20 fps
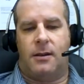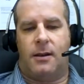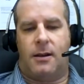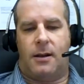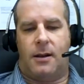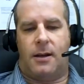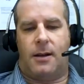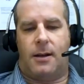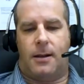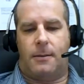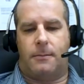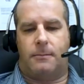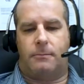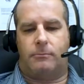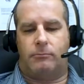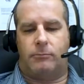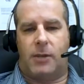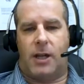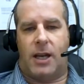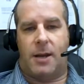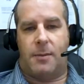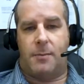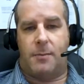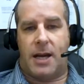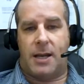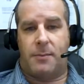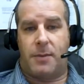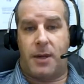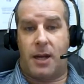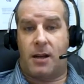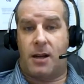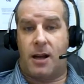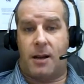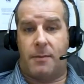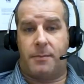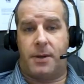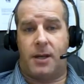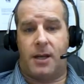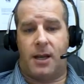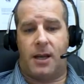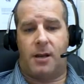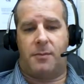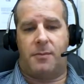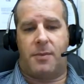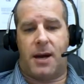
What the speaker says: It might be accompanied